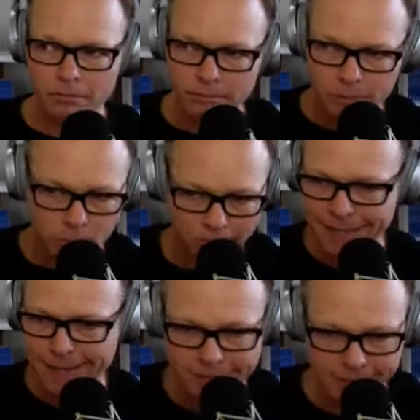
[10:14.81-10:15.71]
your
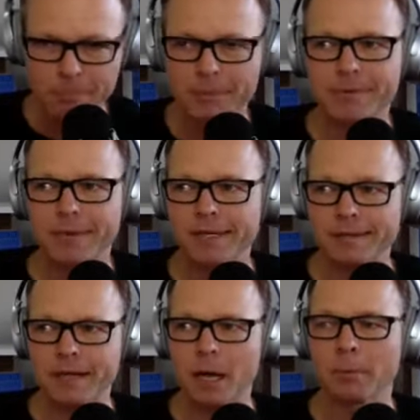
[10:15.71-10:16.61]
next steps as
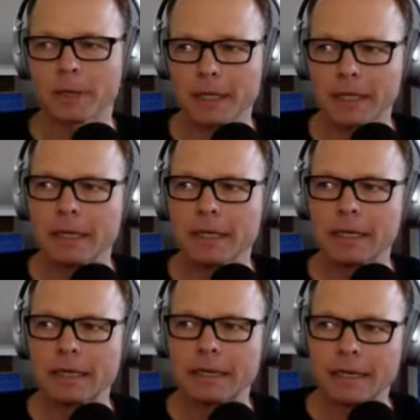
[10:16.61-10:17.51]
a company,
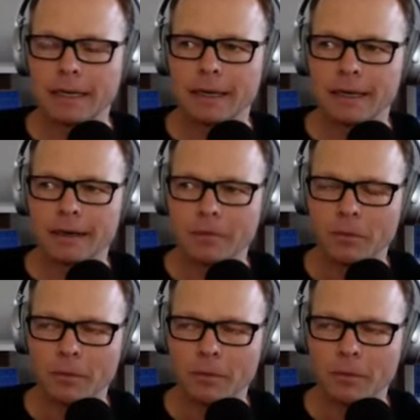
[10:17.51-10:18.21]
uh,